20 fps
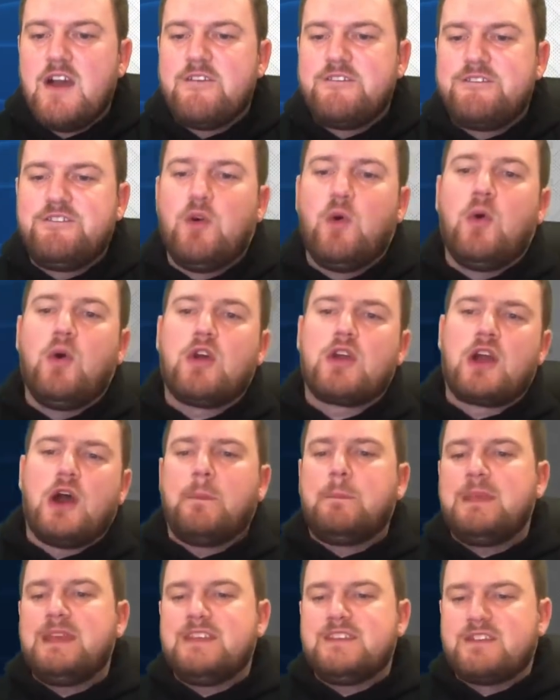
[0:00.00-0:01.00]
4
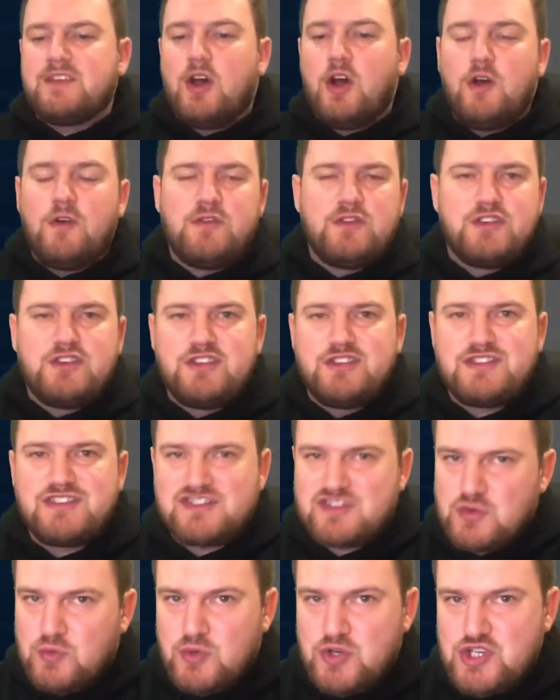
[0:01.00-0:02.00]
copies of
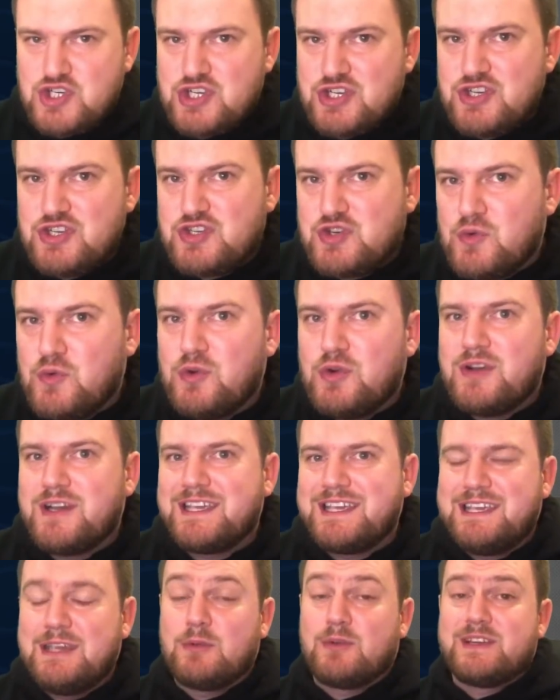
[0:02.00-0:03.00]
Distortion Door
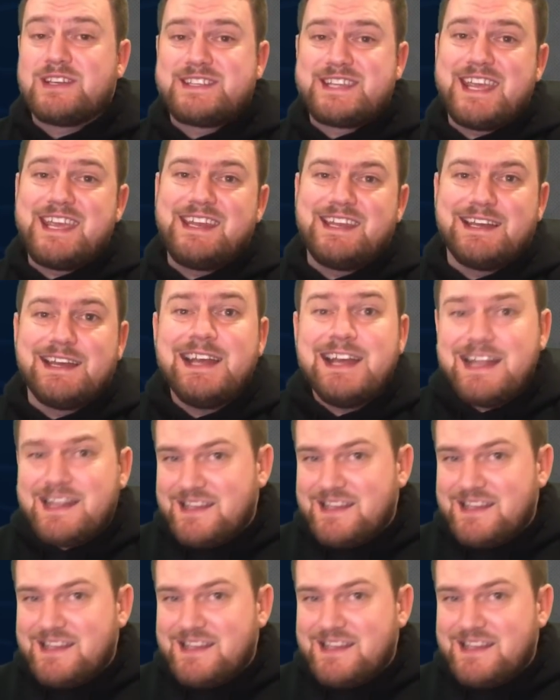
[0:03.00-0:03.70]
Giratina.